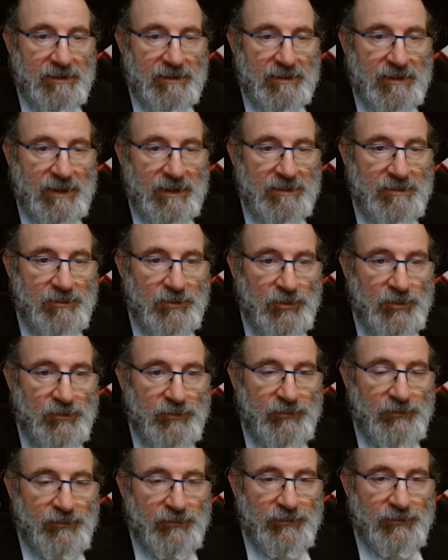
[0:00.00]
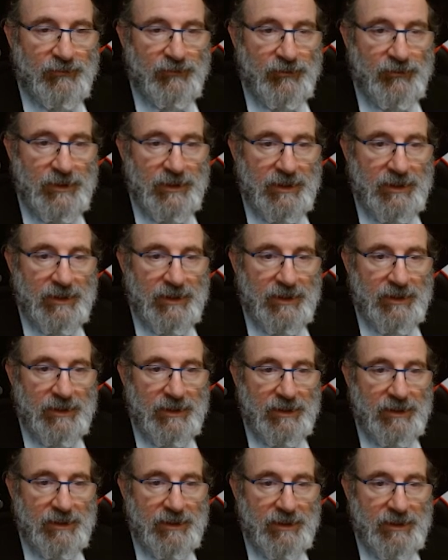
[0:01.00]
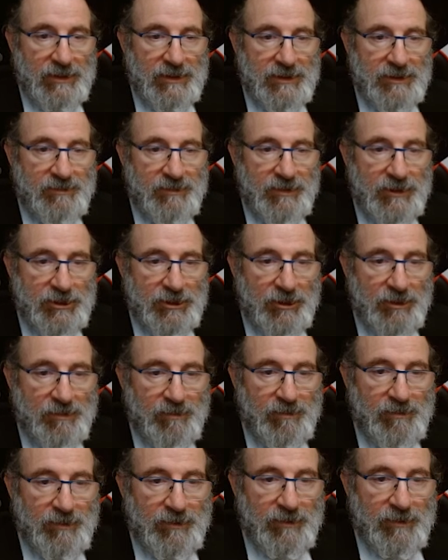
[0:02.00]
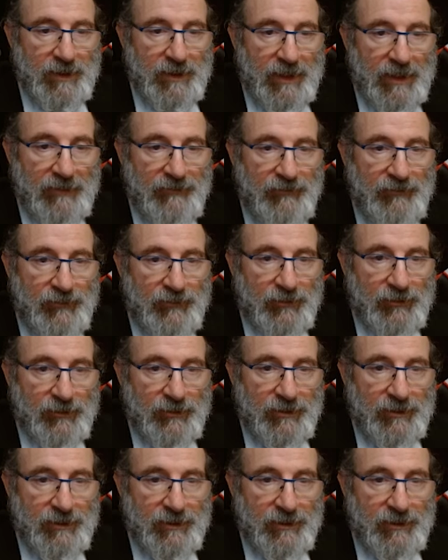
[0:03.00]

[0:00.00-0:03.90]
can move freely its bishop a4,